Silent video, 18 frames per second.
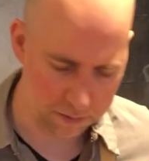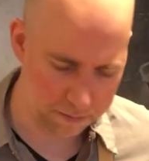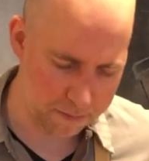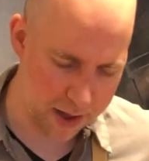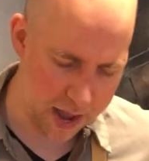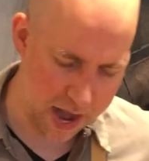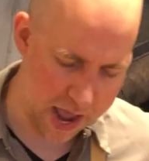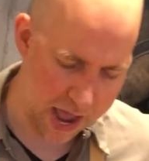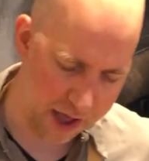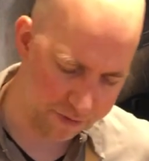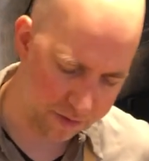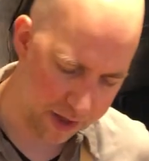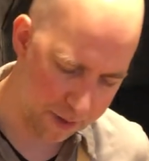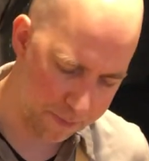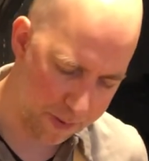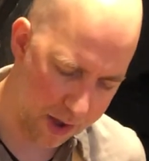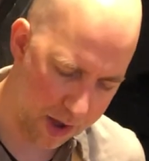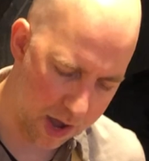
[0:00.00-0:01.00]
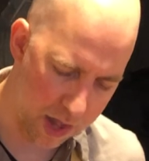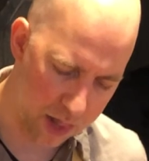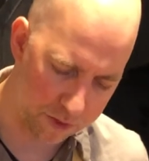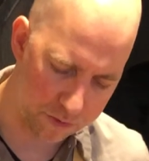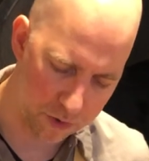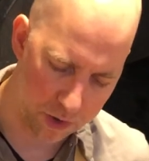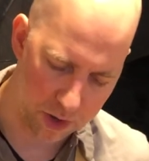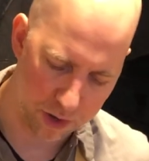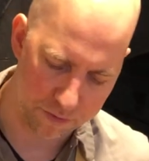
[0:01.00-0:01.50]
about a half cup of
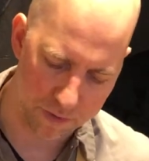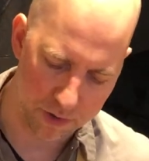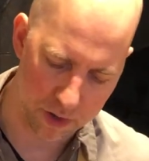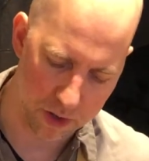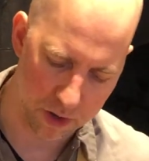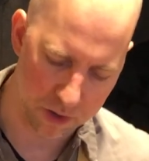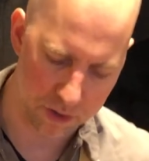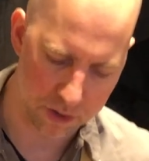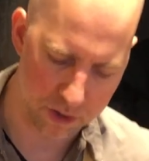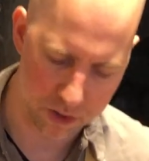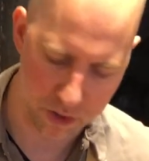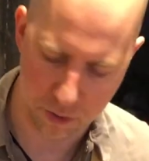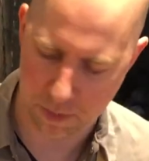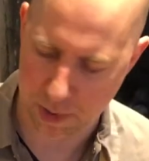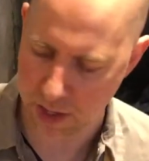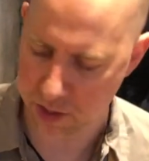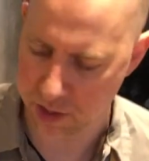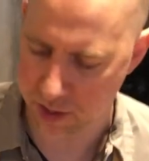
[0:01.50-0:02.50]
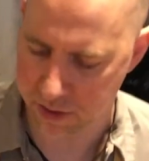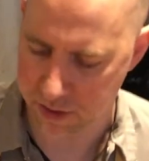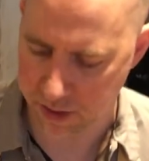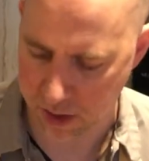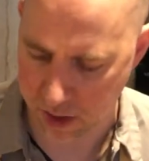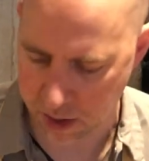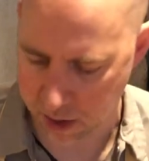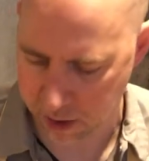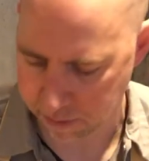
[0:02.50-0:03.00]
olive oil for those two bunches
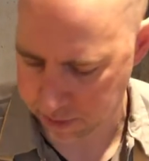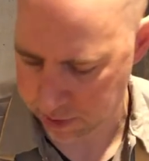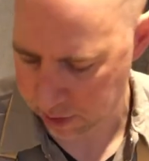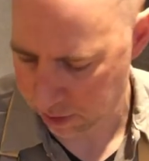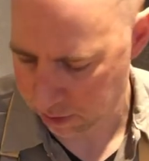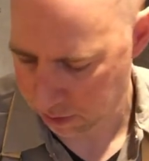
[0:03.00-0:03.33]
of herbs.